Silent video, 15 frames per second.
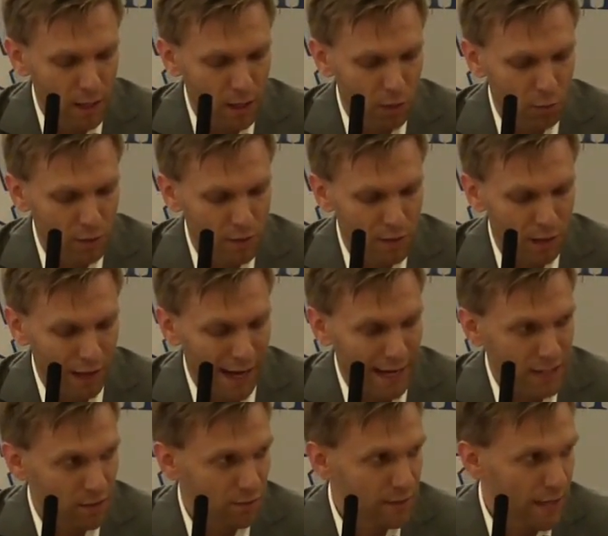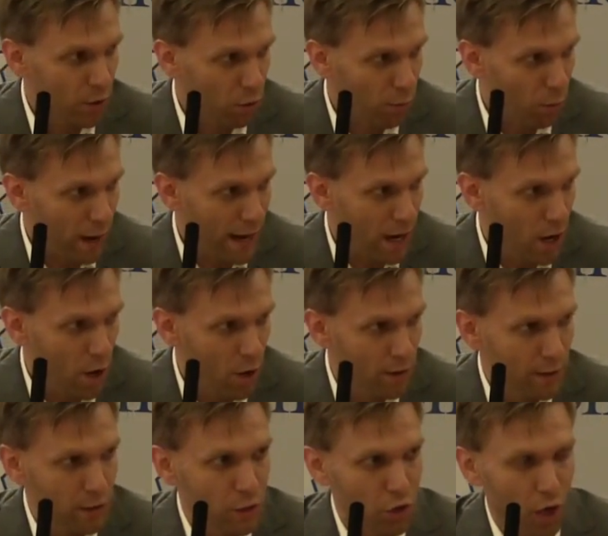it was the likes of Darryl
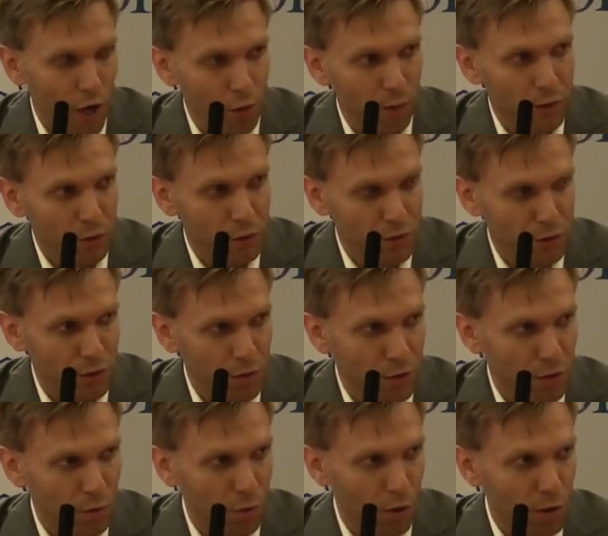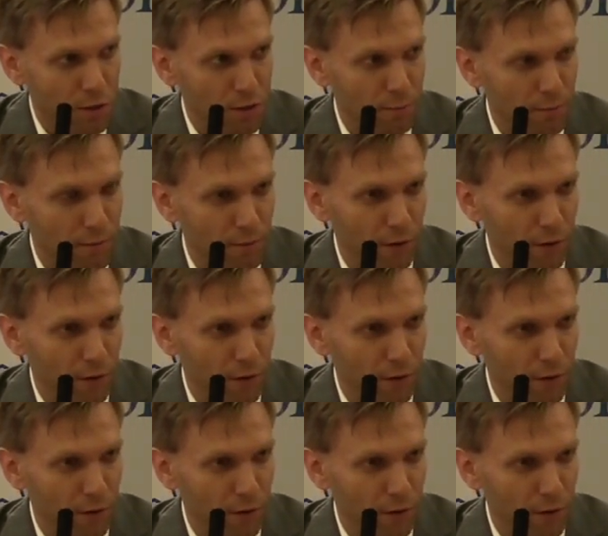Brown and John Richardson who are some